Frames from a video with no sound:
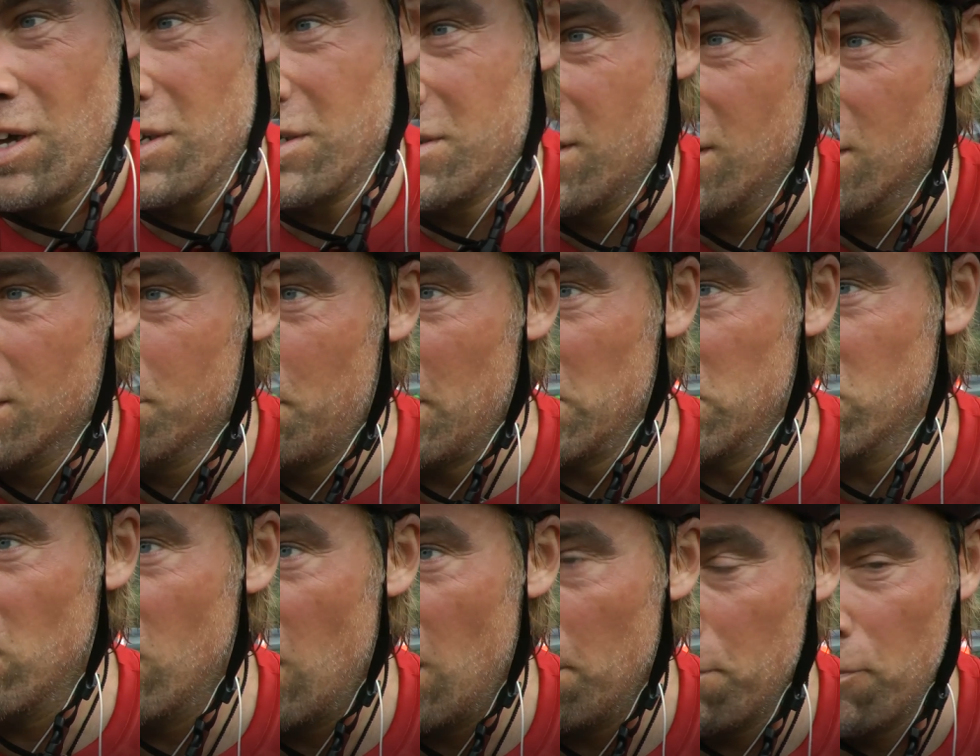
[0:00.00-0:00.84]
a lot,
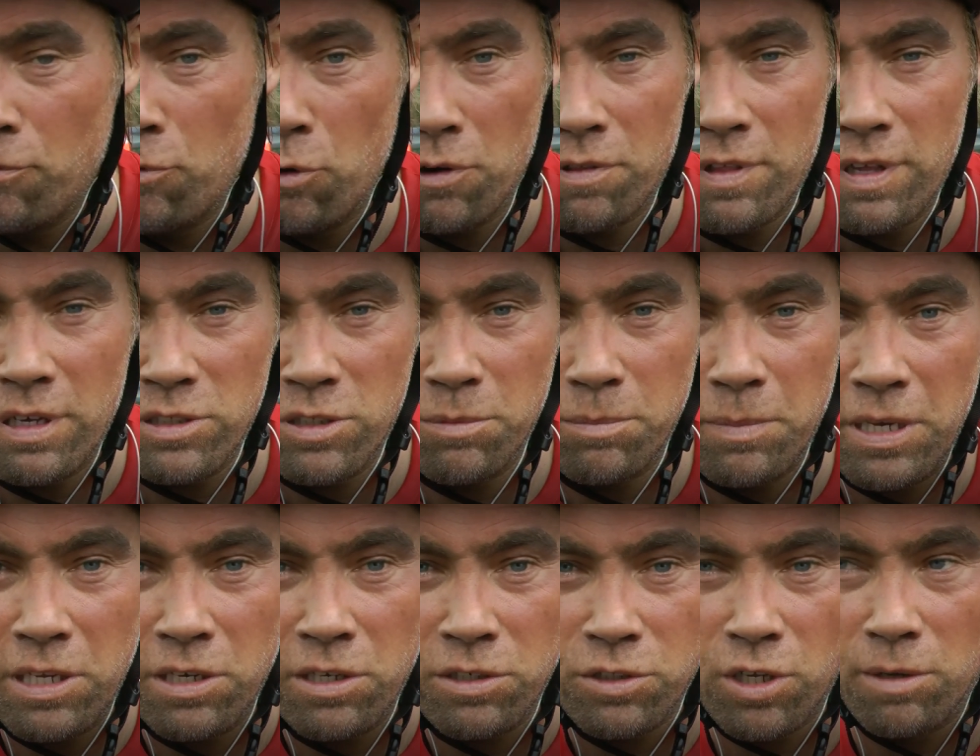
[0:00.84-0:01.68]
especially up
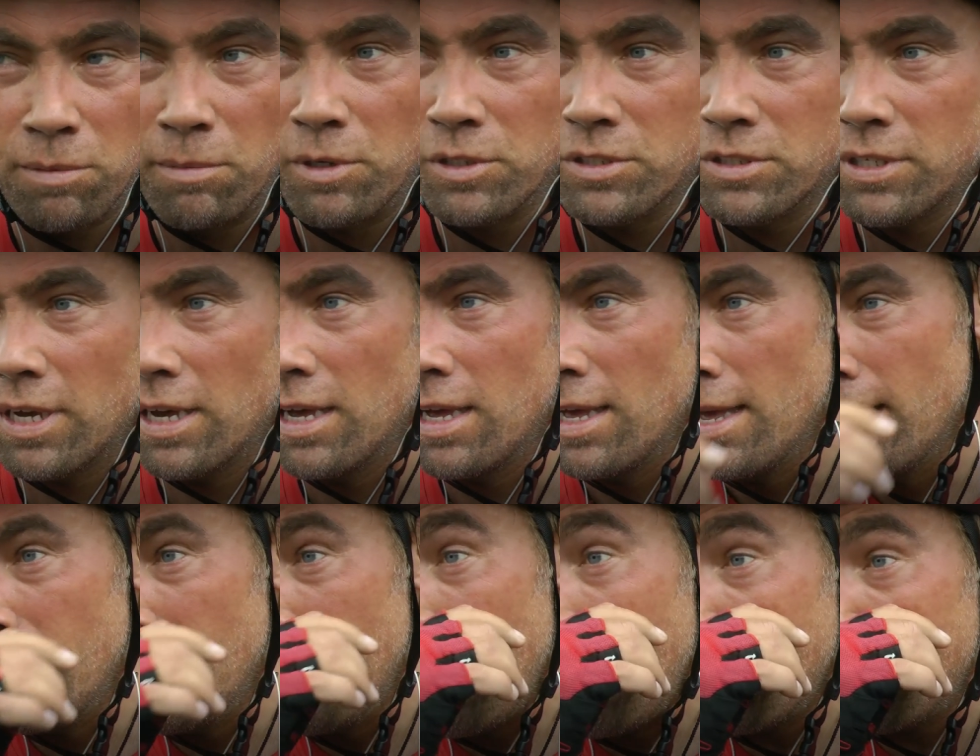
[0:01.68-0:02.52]
4,000 meters almost.
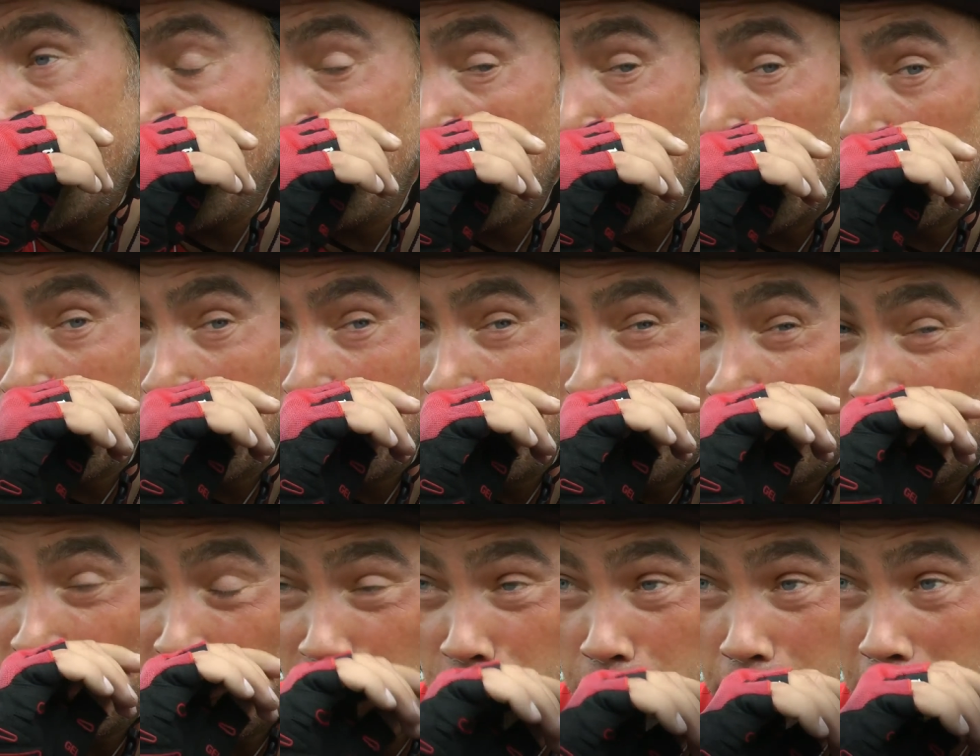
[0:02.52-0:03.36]
I think we're up to
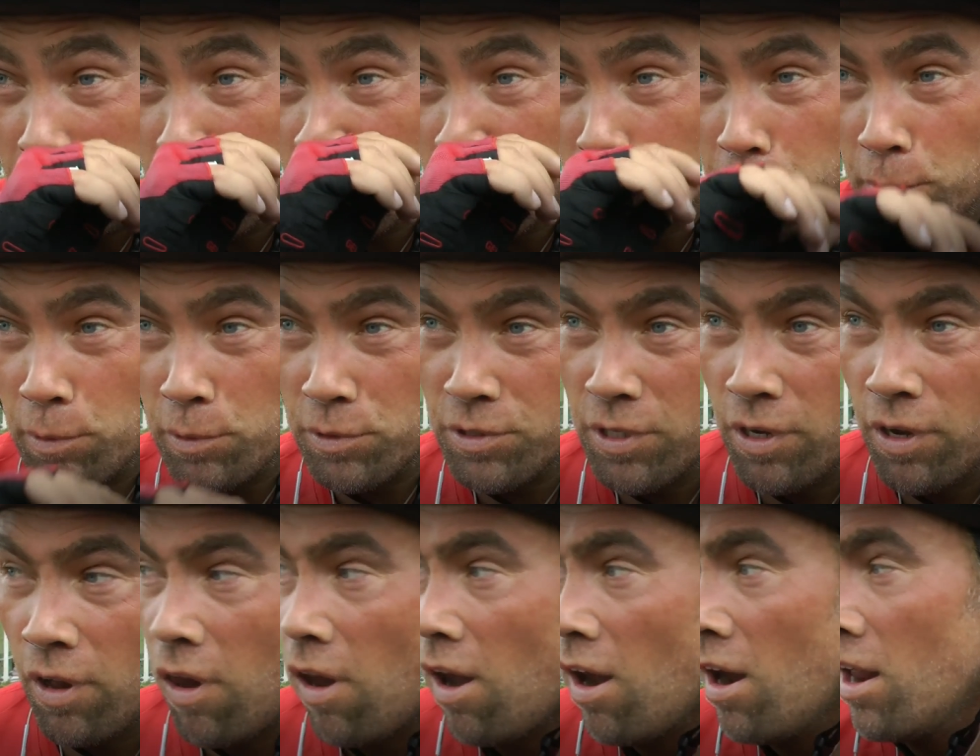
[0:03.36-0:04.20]
4,000 meters
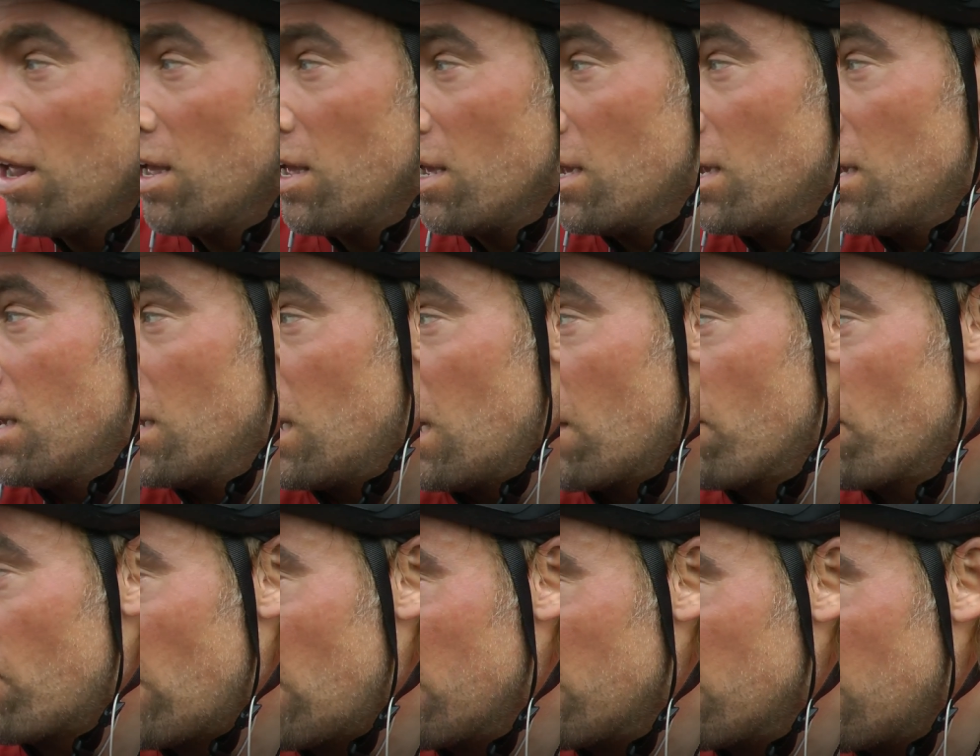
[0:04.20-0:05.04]
almost.
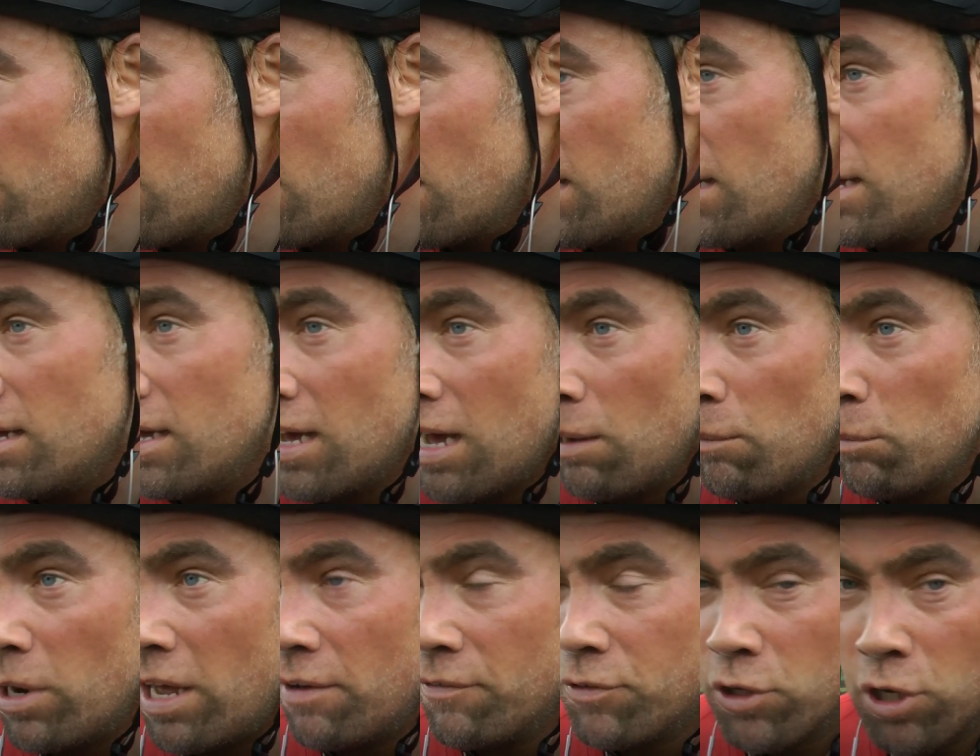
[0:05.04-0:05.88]
And then
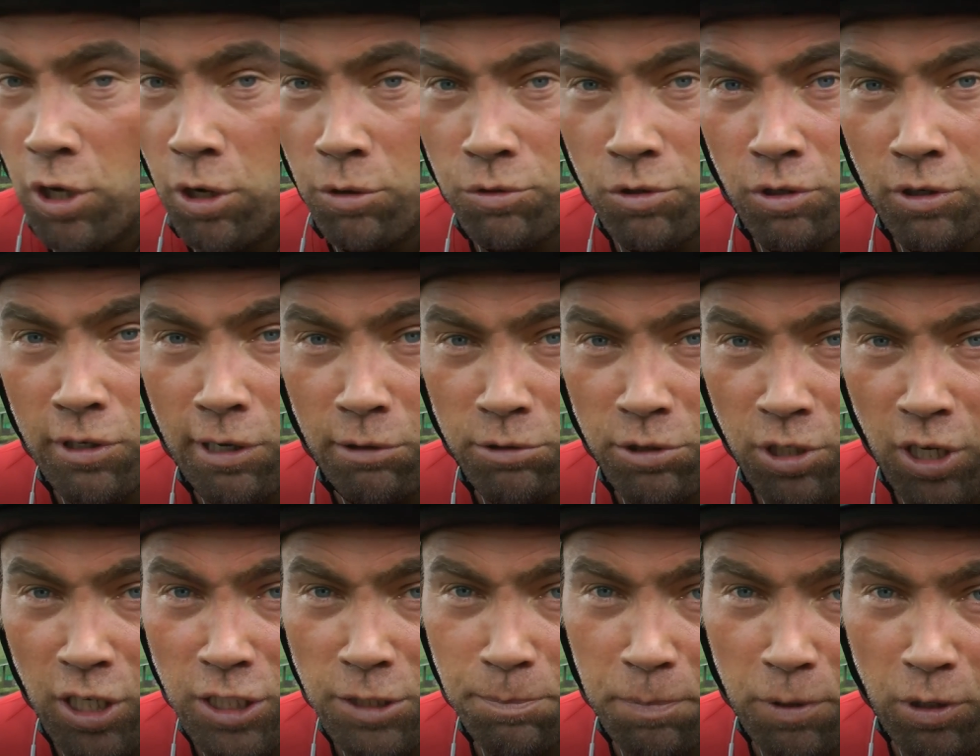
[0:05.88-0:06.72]
I will have to go to the
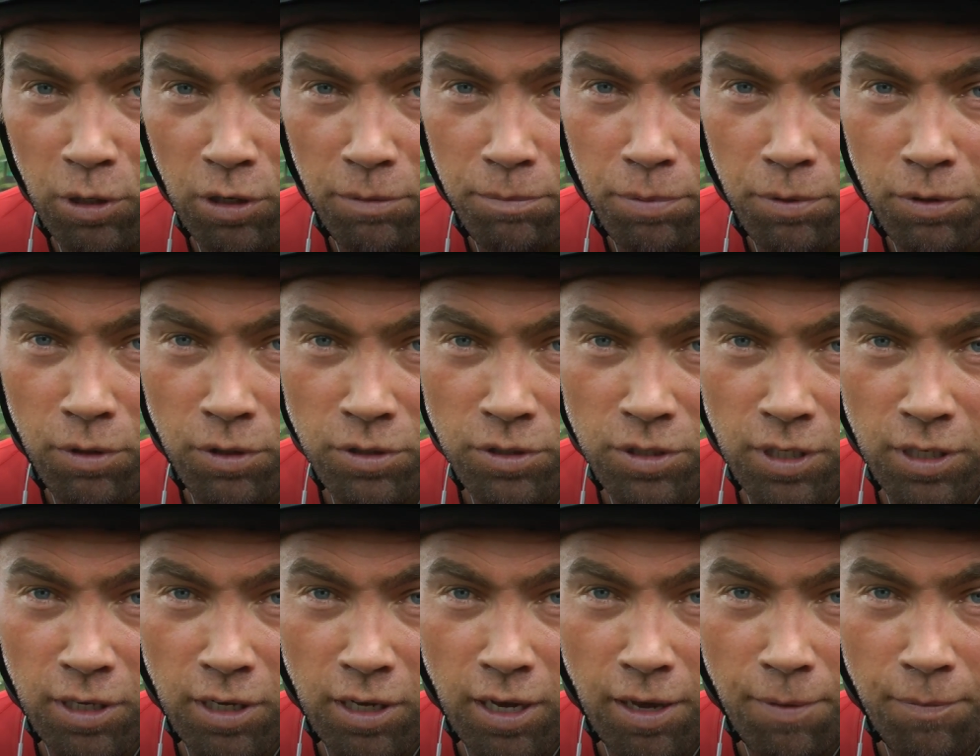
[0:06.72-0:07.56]
closest hospital
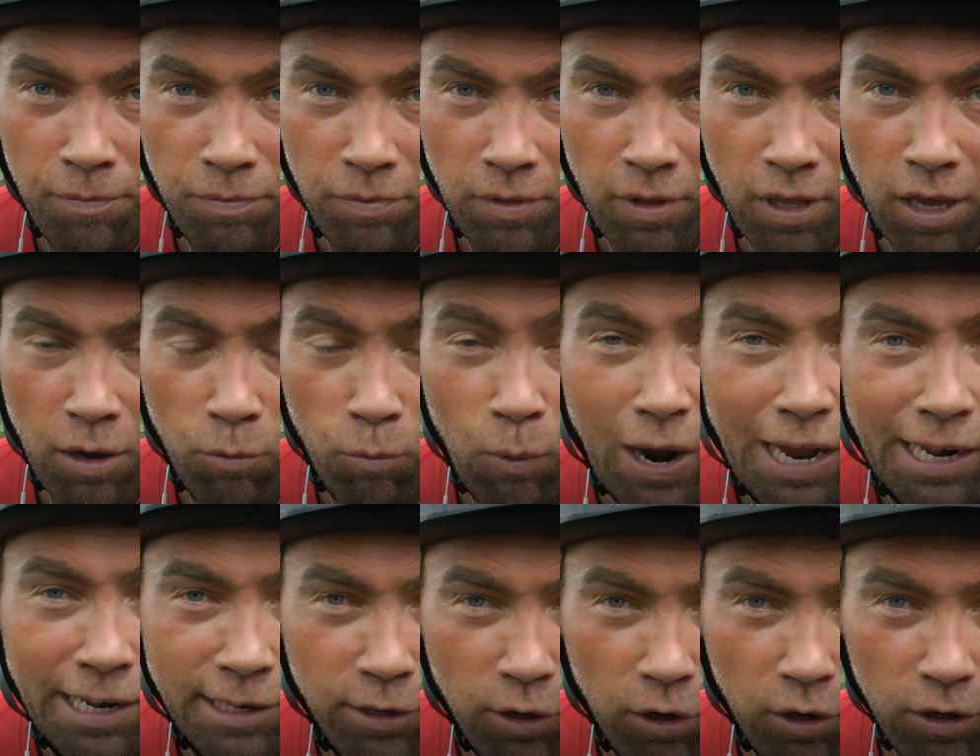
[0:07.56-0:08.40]
because a
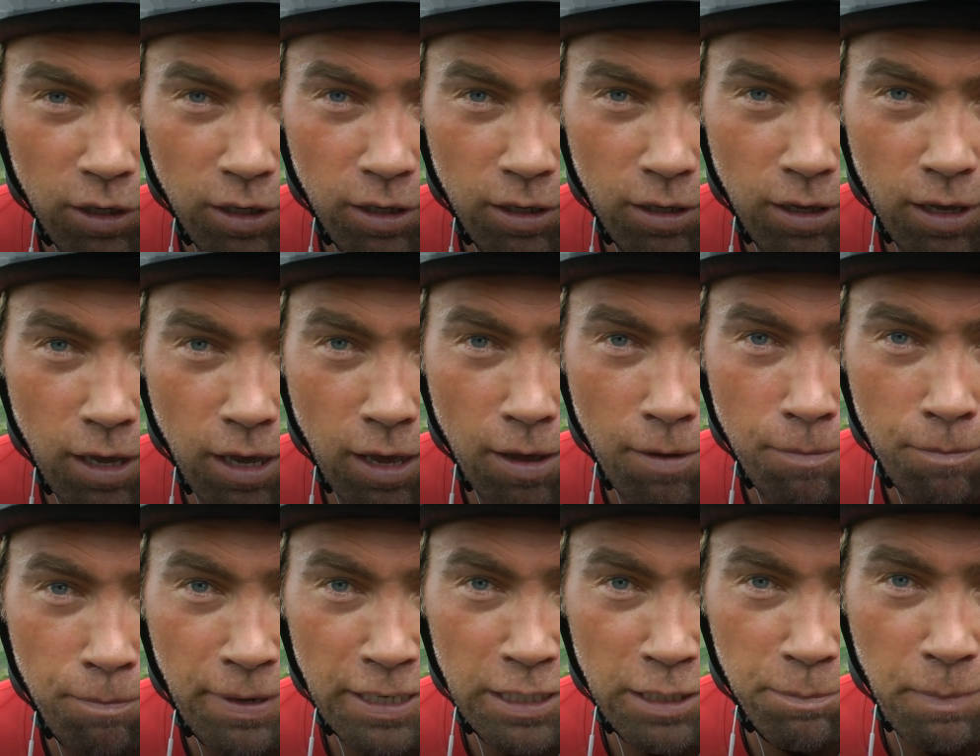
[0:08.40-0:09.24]
wild dog
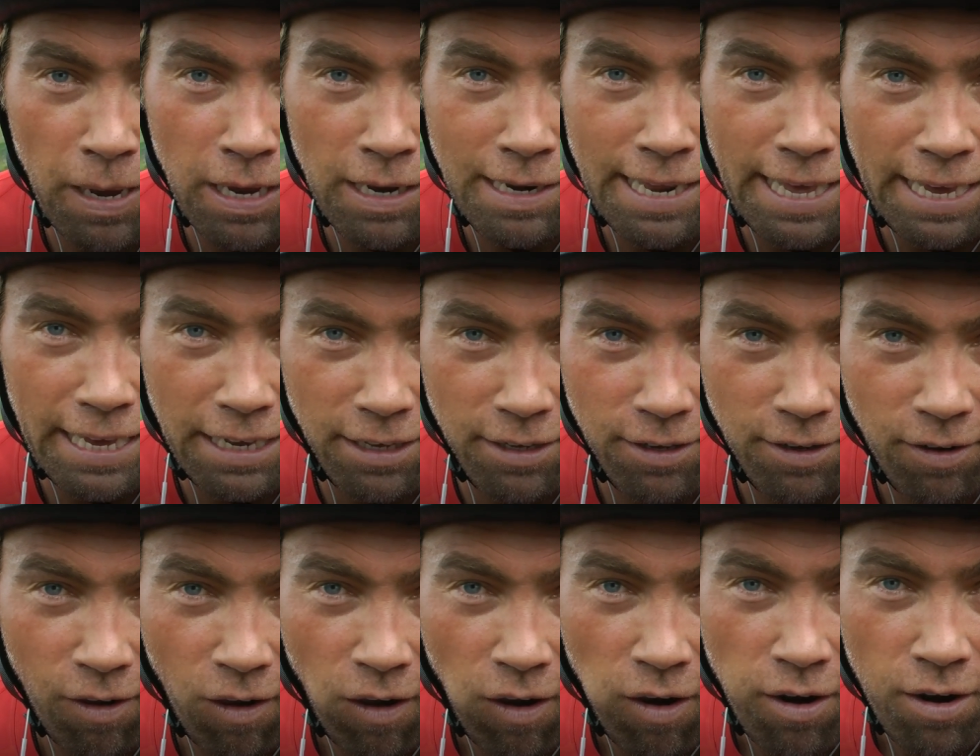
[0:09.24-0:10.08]
bit my leg.
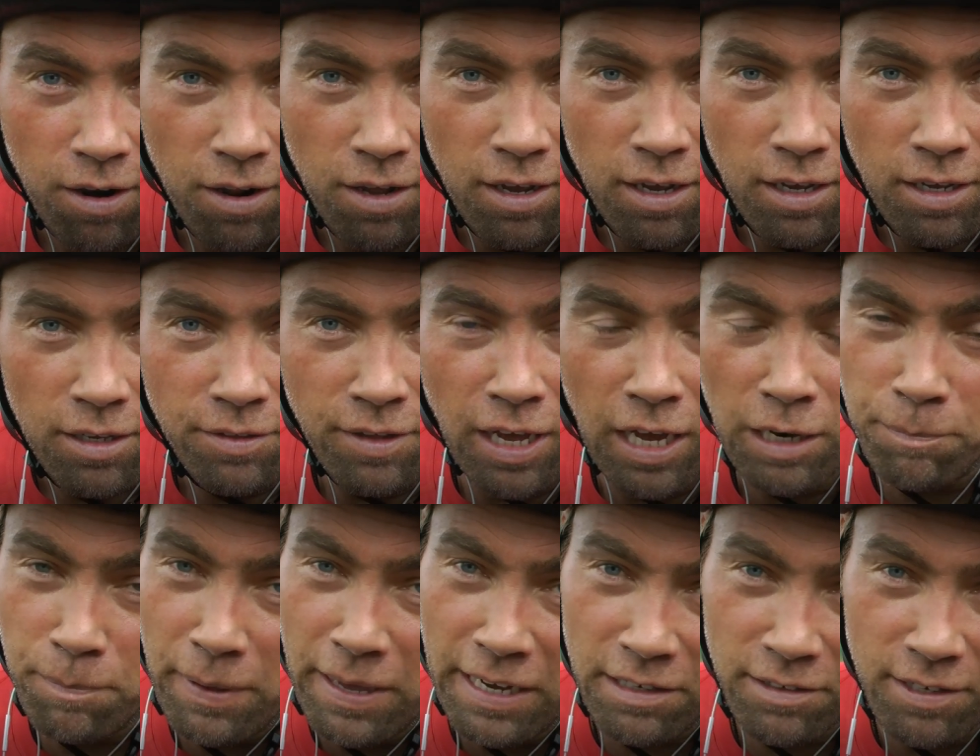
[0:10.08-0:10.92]

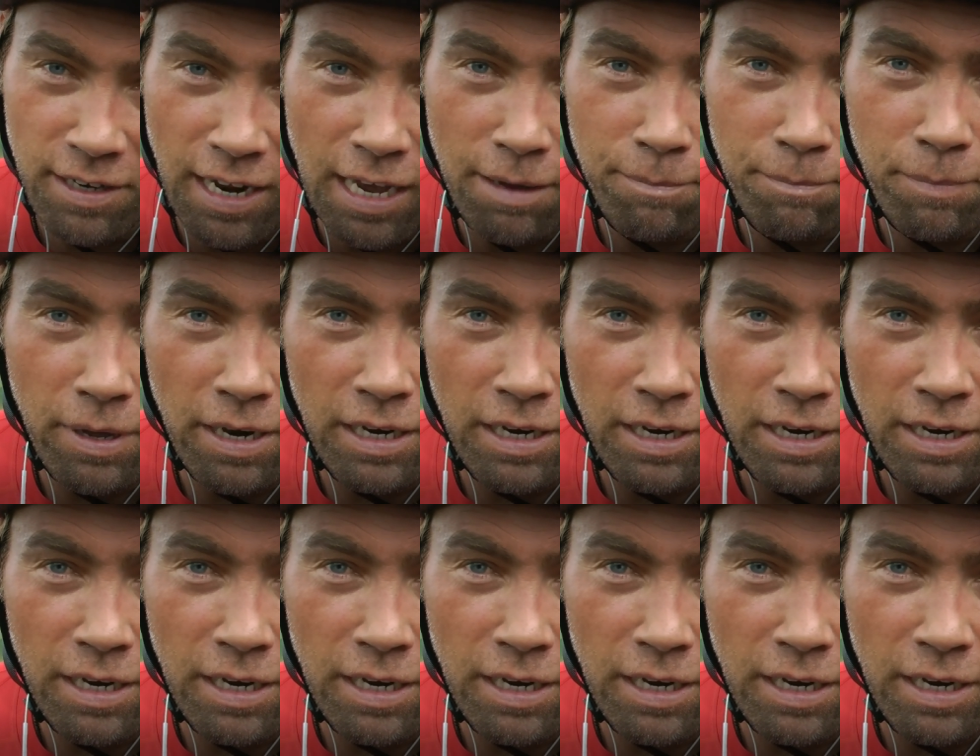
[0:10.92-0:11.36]
Not big time,